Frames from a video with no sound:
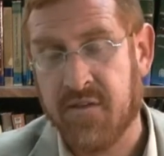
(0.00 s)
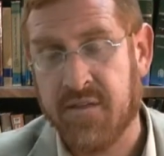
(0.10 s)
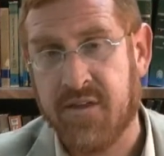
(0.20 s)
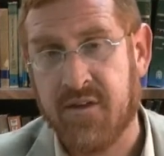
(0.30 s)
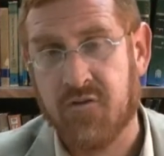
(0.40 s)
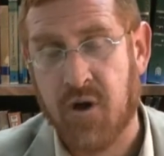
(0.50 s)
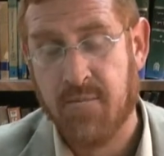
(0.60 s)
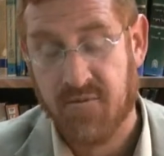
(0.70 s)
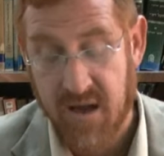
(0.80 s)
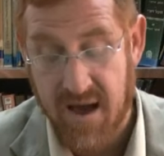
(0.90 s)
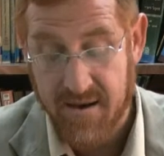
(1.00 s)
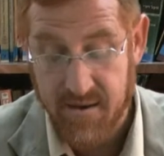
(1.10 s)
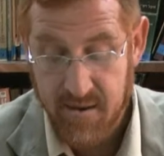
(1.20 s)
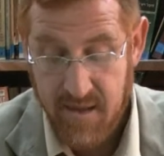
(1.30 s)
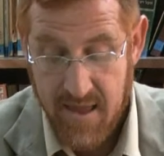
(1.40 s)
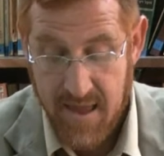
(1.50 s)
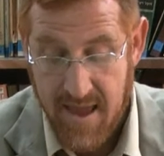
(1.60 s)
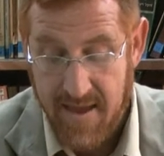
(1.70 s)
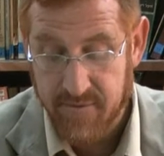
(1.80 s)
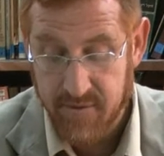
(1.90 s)
the tribe of Gad,
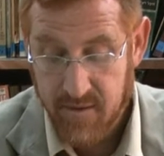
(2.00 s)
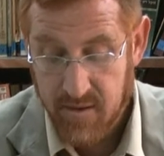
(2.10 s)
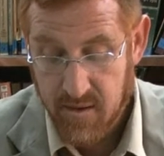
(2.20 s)
and